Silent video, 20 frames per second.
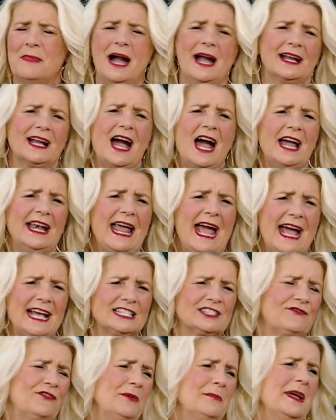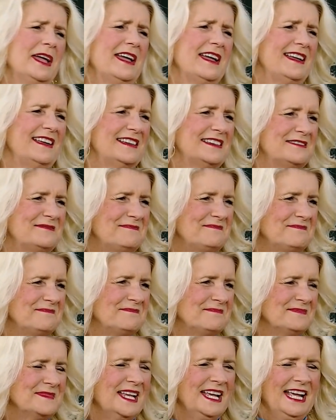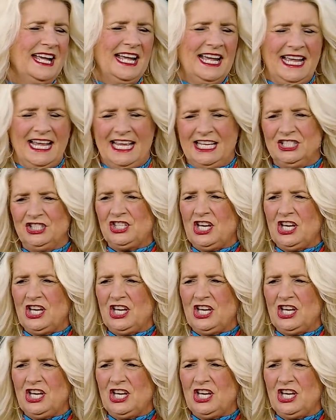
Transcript: my God has for me. In